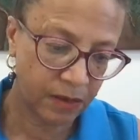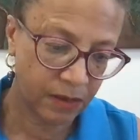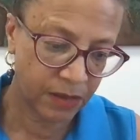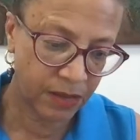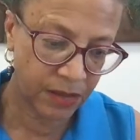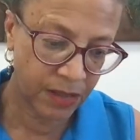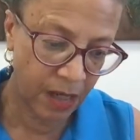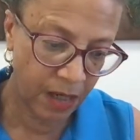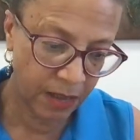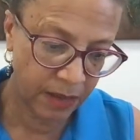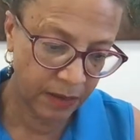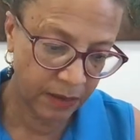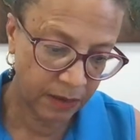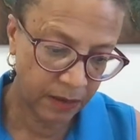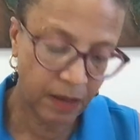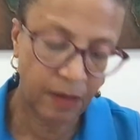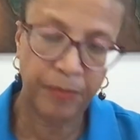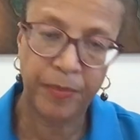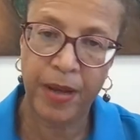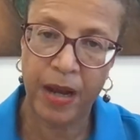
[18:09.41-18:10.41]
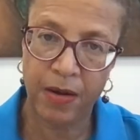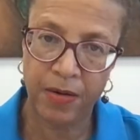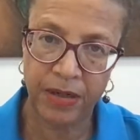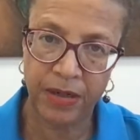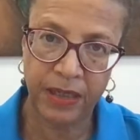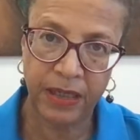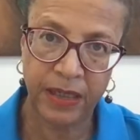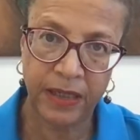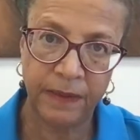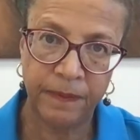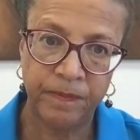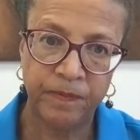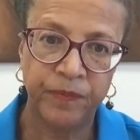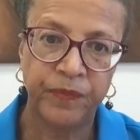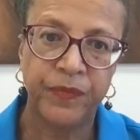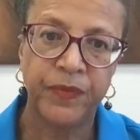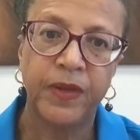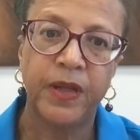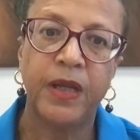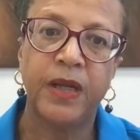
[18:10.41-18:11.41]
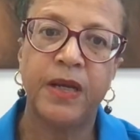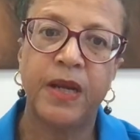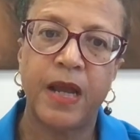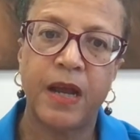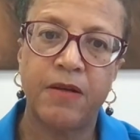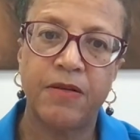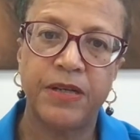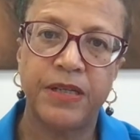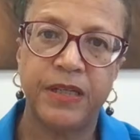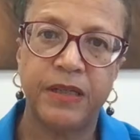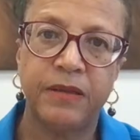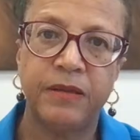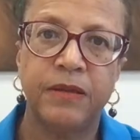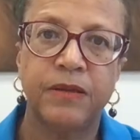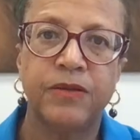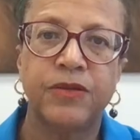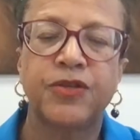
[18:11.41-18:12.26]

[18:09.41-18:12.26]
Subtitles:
son apparently inherited.